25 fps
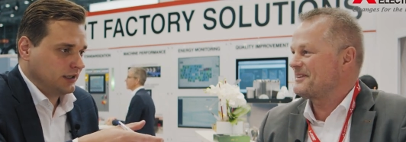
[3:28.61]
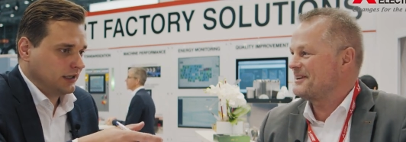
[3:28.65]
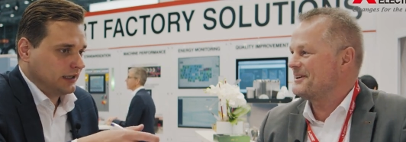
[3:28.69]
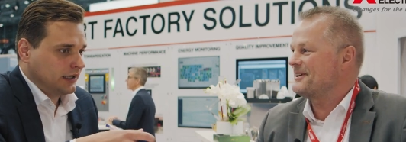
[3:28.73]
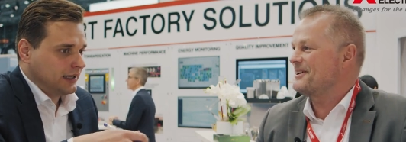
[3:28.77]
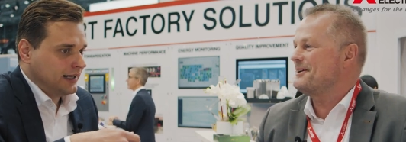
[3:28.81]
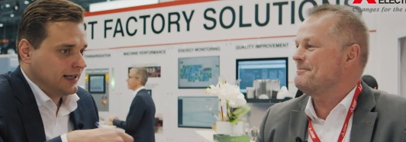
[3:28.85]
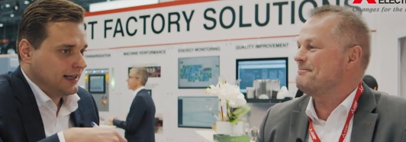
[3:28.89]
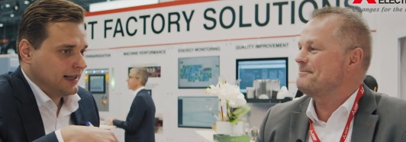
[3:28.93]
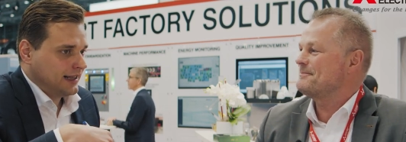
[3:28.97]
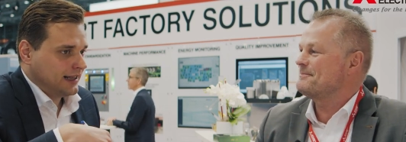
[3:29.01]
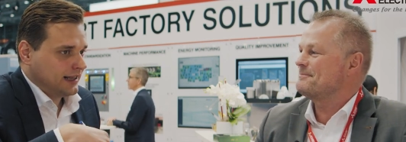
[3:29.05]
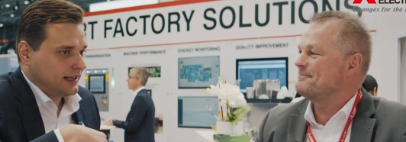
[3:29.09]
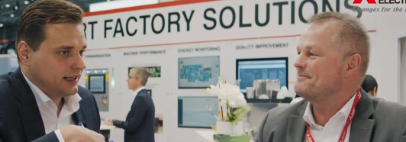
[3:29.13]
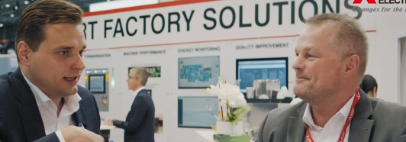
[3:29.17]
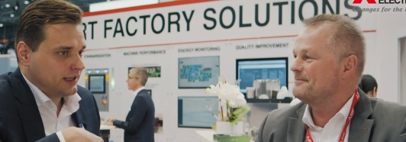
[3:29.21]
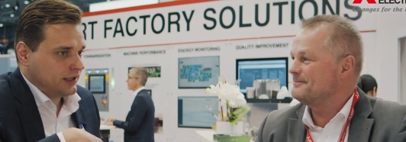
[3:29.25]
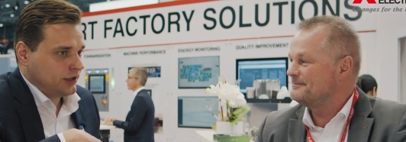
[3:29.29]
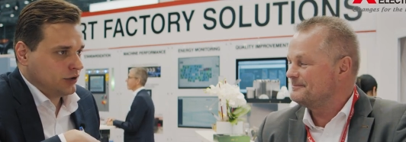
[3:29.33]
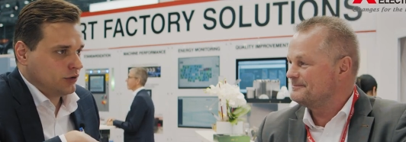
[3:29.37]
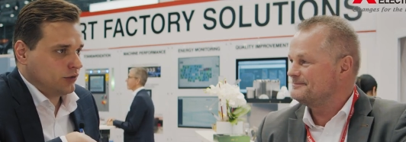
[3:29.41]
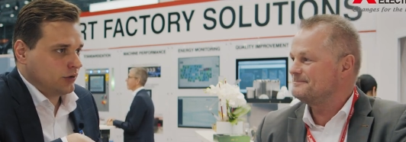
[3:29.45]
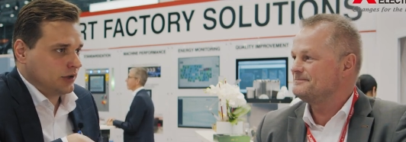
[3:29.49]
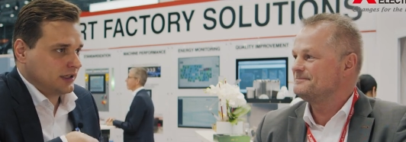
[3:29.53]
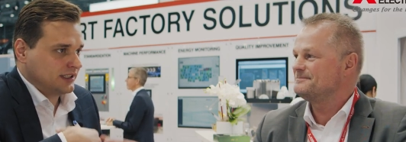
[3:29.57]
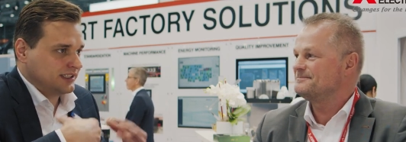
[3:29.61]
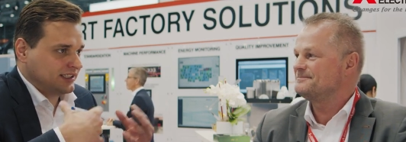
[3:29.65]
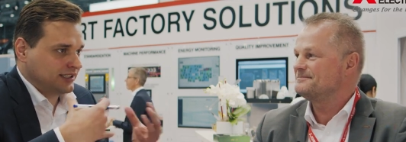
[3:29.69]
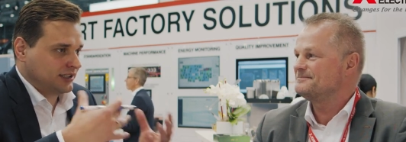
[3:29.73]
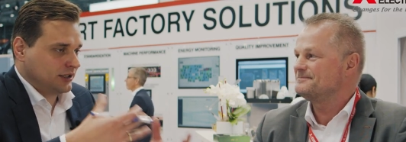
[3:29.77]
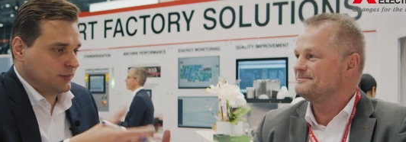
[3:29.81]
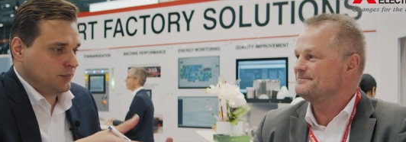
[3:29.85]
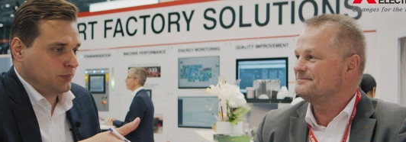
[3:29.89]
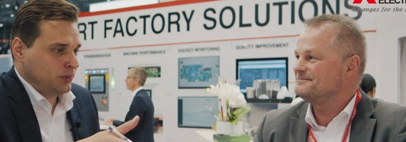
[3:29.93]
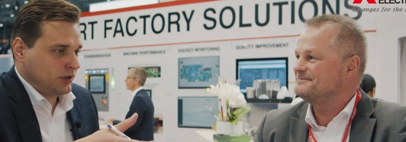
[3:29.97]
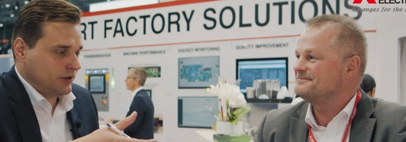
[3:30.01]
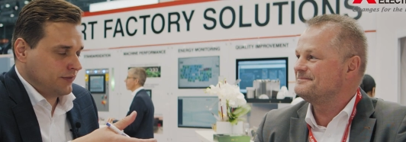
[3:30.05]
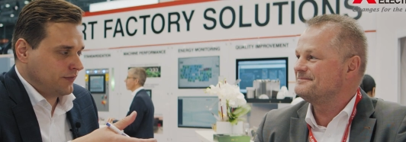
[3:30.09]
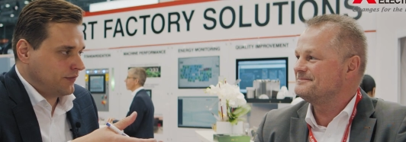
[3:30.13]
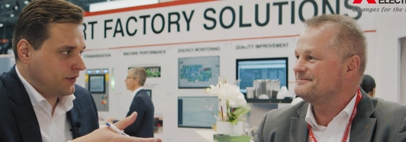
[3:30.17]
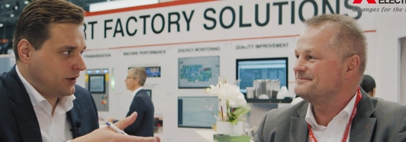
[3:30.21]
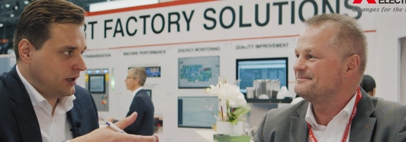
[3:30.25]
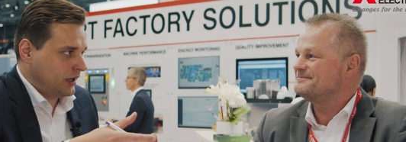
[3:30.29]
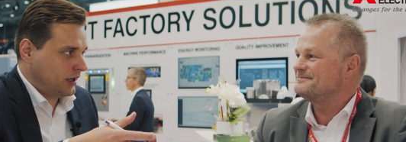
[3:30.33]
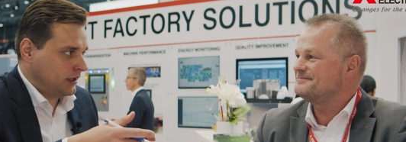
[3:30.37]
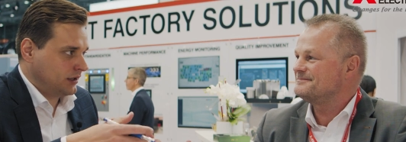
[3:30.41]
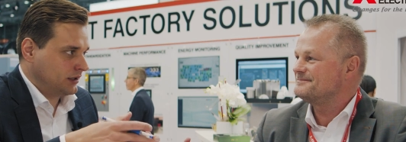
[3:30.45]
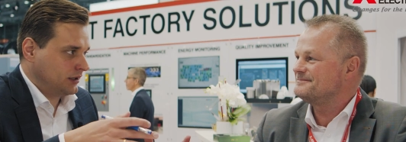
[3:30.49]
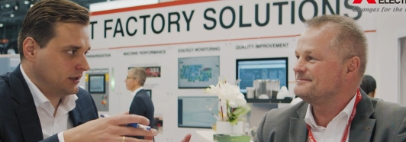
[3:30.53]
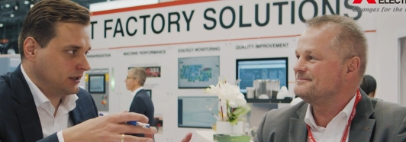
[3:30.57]
Speaker 1: yep you are
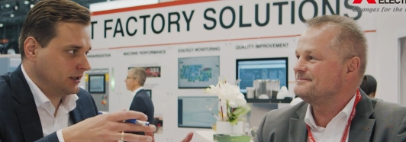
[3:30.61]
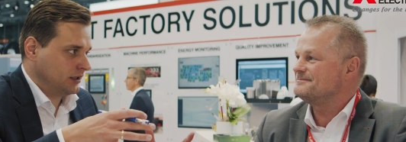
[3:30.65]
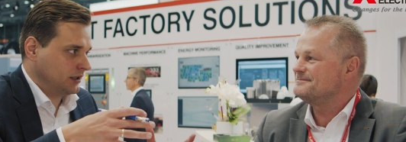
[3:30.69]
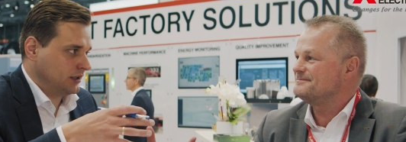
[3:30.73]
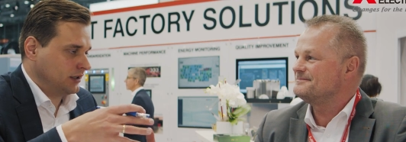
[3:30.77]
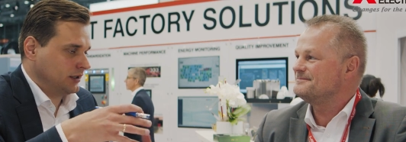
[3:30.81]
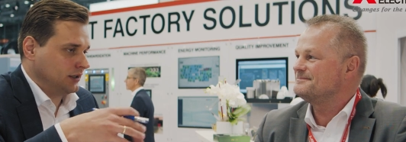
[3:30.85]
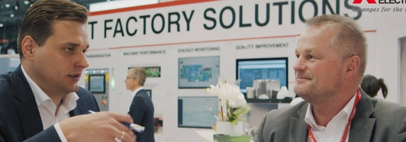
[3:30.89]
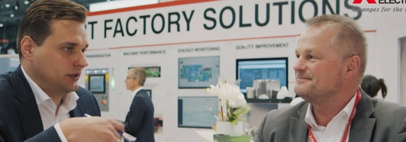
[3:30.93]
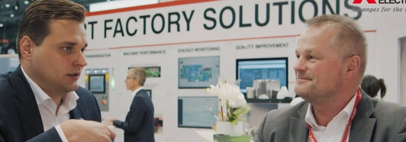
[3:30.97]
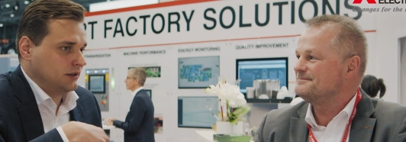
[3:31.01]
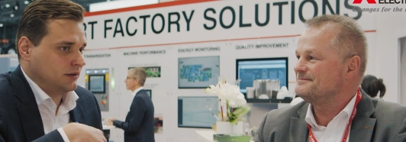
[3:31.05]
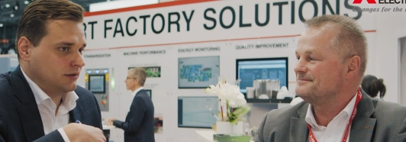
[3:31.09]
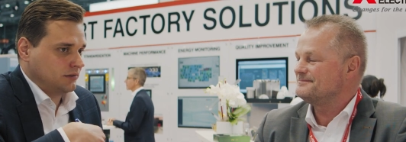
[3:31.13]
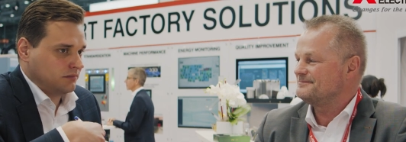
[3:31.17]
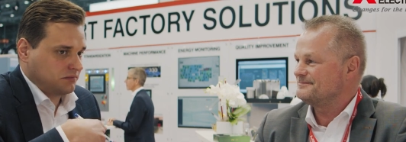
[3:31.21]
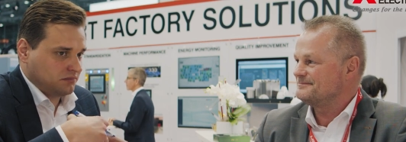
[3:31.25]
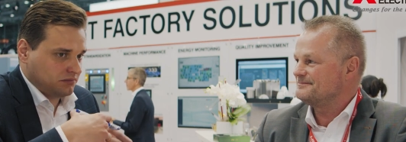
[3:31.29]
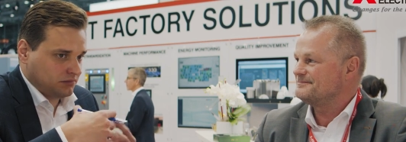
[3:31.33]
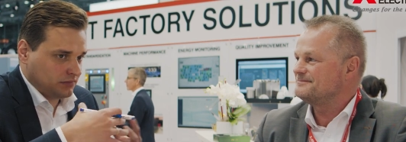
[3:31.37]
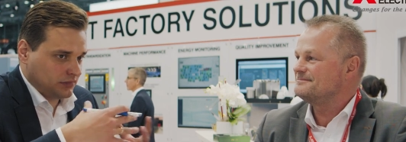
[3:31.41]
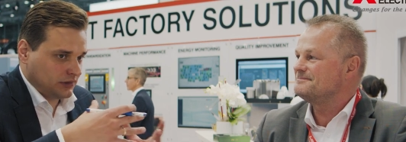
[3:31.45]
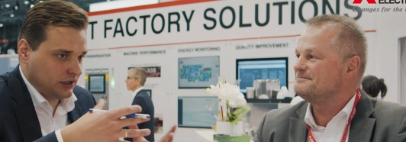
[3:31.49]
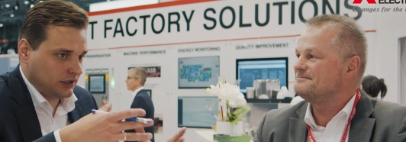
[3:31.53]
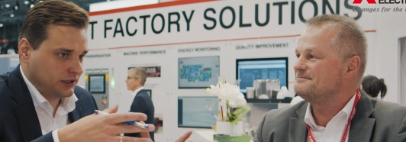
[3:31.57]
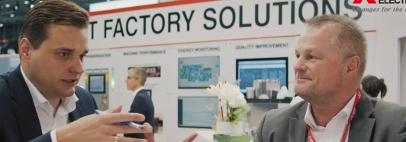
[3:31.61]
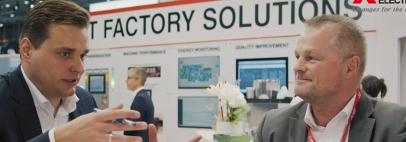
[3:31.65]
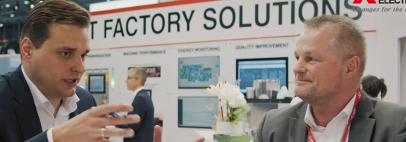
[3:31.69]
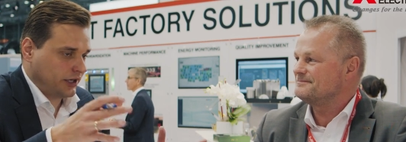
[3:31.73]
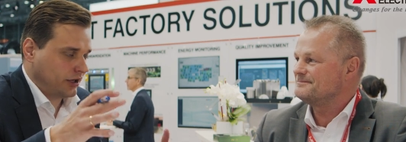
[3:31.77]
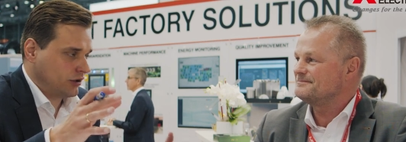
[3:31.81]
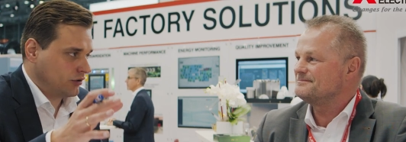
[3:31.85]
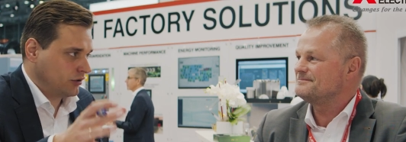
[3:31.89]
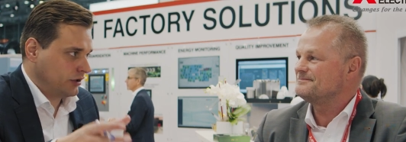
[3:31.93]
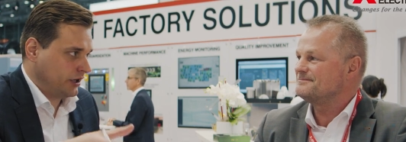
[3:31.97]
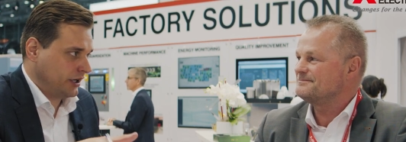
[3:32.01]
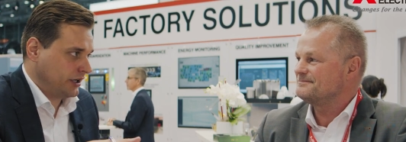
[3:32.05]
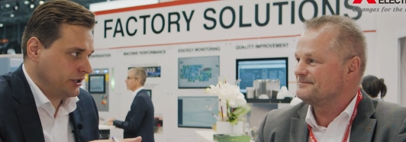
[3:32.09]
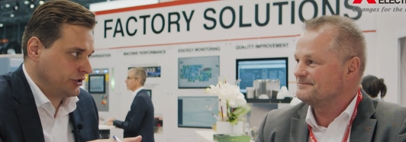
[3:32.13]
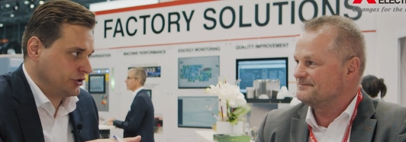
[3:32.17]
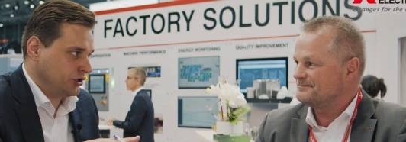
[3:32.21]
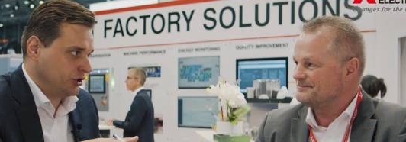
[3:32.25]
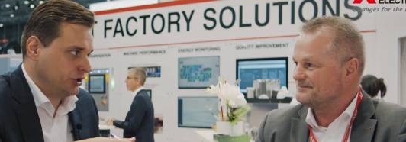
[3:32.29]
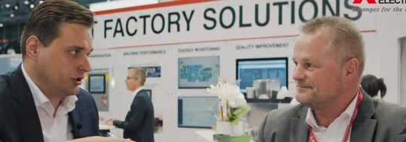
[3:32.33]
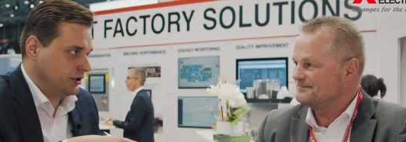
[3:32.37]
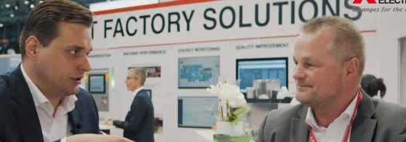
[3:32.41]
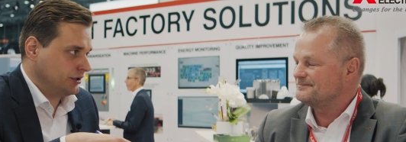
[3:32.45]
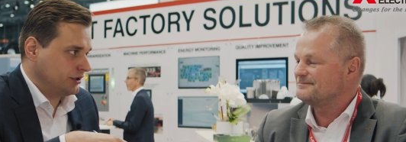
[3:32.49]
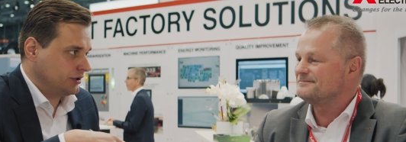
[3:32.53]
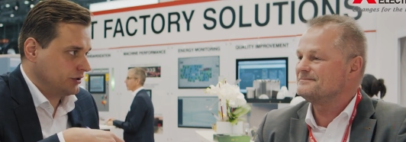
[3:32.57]
simplified, uh, let's say,
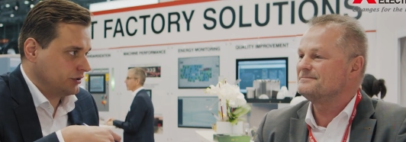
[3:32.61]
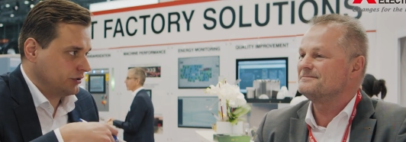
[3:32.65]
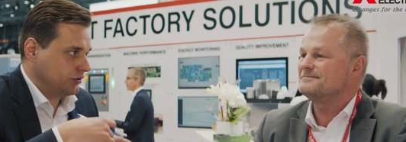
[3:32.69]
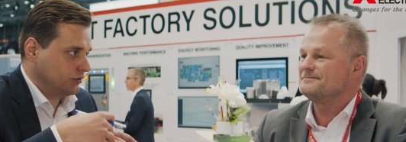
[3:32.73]
connections.